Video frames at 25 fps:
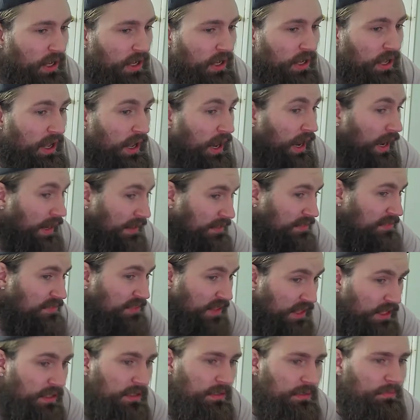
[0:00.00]
I
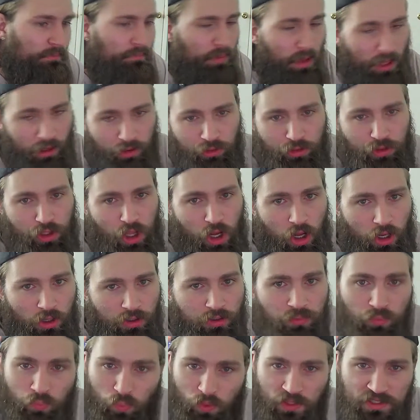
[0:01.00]
think Petr
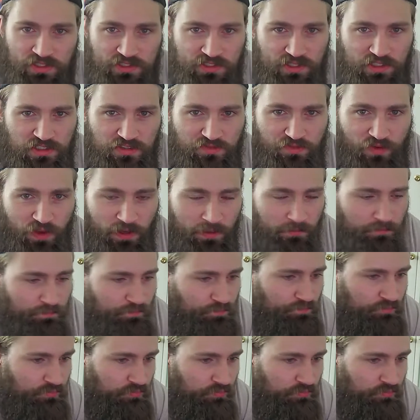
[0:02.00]
Yan wins this fight.